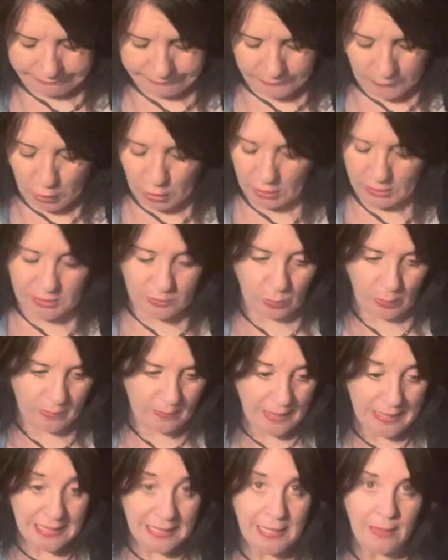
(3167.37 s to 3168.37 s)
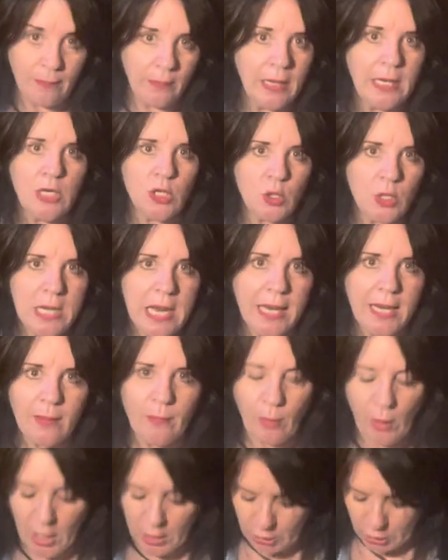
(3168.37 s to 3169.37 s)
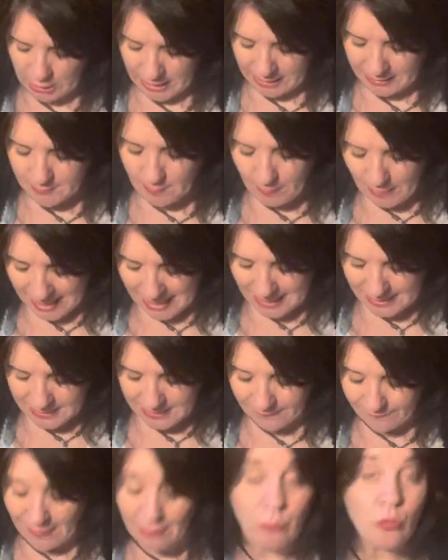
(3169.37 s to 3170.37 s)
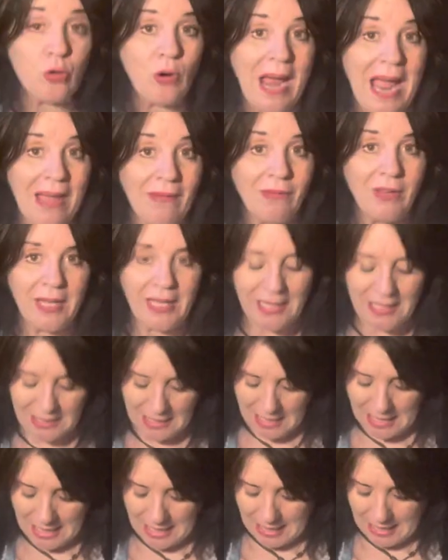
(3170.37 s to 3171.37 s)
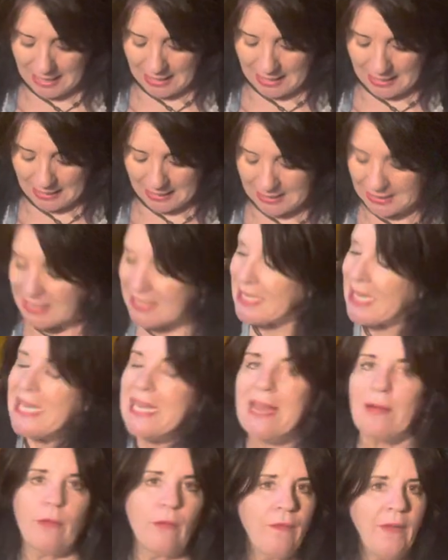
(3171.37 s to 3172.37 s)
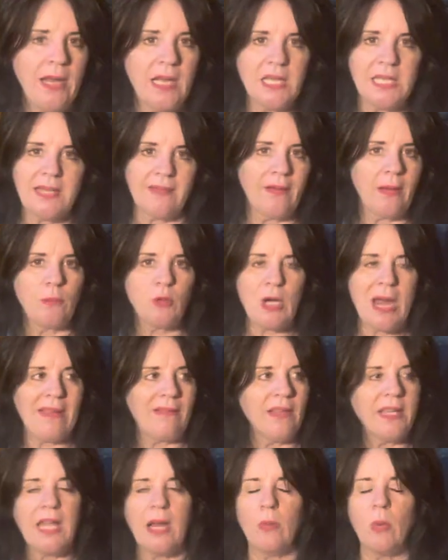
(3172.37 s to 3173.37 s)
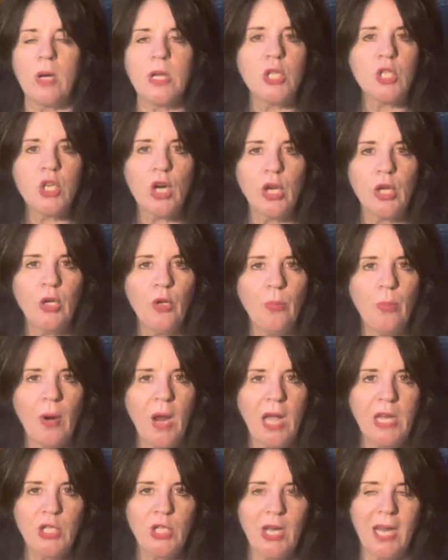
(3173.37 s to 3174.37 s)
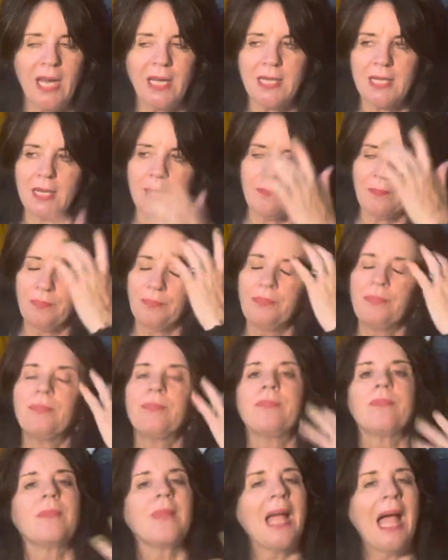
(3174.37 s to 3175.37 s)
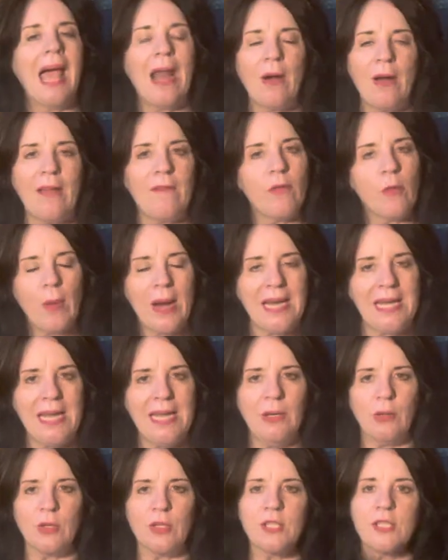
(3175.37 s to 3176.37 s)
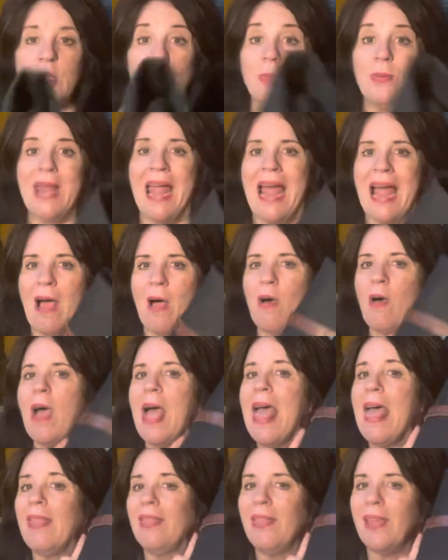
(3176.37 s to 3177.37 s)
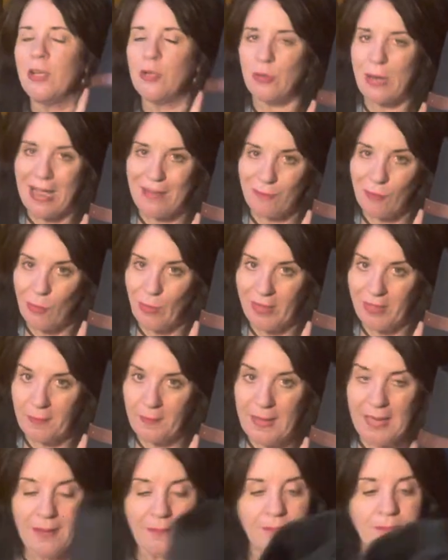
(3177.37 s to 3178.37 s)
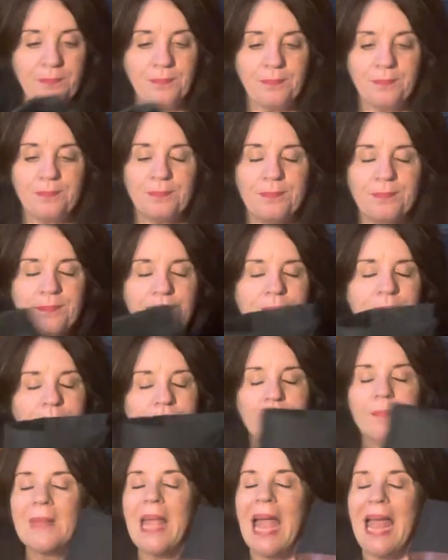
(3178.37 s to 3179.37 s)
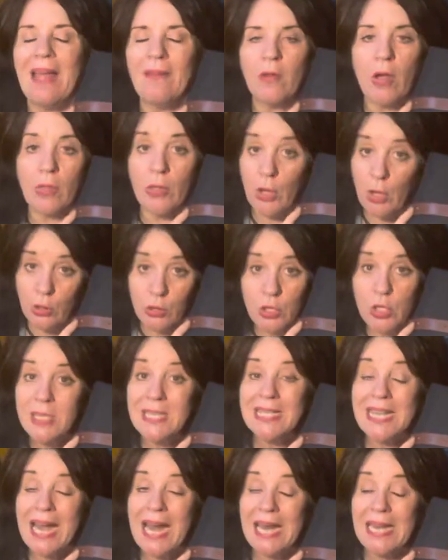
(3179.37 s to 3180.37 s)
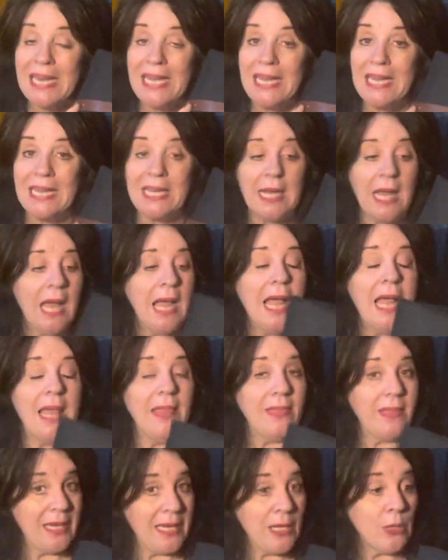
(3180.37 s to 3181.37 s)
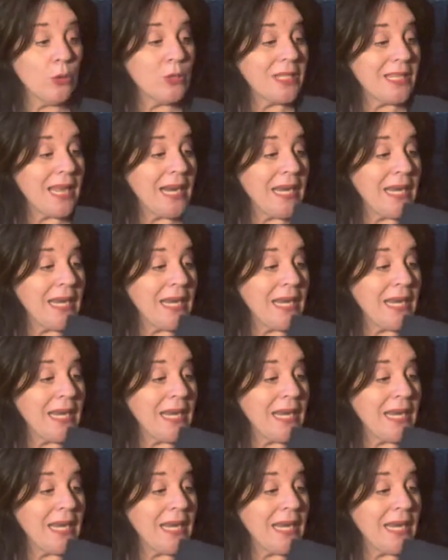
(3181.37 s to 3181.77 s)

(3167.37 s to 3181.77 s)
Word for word: just with my knitting, each knitting project. But if I'm traveling, because it never fails. if I'm traveling I want to start a new project, I don't have the right needles. So now they travel with me. I have all the notions that I need, the needles that I